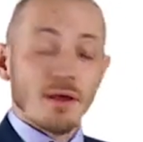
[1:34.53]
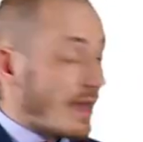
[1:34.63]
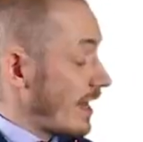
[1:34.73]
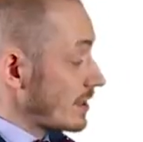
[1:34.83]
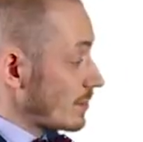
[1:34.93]

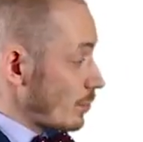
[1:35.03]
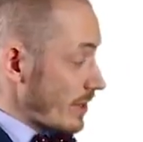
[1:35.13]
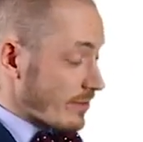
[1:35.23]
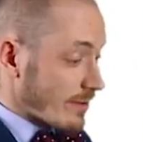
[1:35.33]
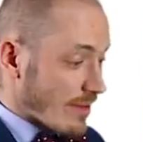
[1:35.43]
And
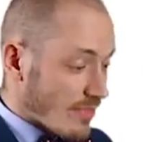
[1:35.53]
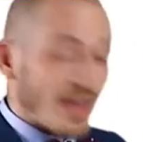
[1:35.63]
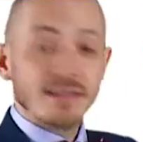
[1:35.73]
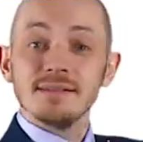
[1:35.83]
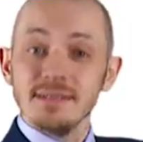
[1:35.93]
with
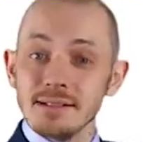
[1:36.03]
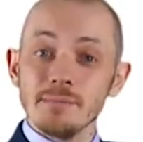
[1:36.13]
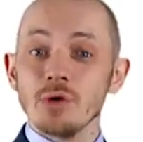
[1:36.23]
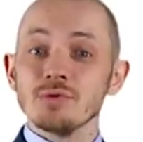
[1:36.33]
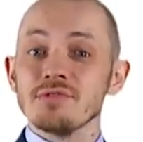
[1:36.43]
that little
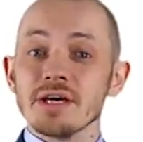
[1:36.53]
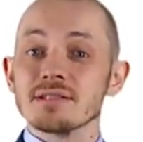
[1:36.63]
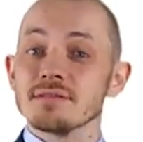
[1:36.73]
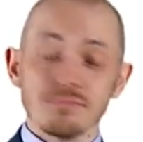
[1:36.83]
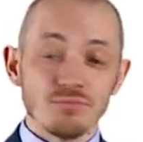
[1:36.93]
amount of
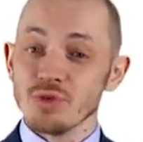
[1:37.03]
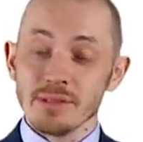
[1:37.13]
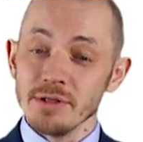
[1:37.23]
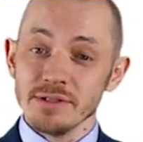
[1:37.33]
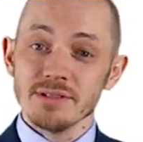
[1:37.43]
text,
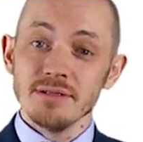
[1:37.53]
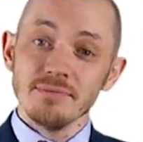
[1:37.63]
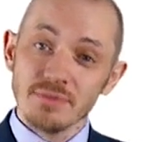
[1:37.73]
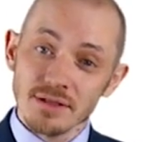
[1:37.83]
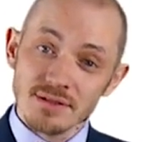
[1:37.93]
readability
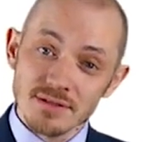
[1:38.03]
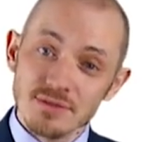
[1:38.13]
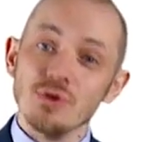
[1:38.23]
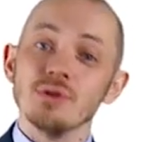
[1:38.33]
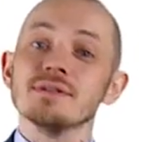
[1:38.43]
is
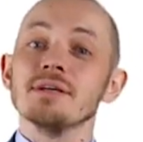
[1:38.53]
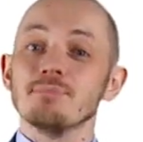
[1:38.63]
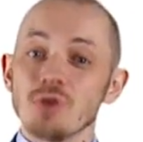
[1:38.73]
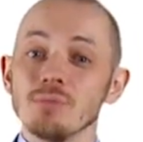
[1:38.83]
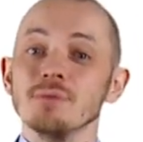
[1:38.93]
not a
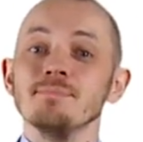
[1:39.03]
problem.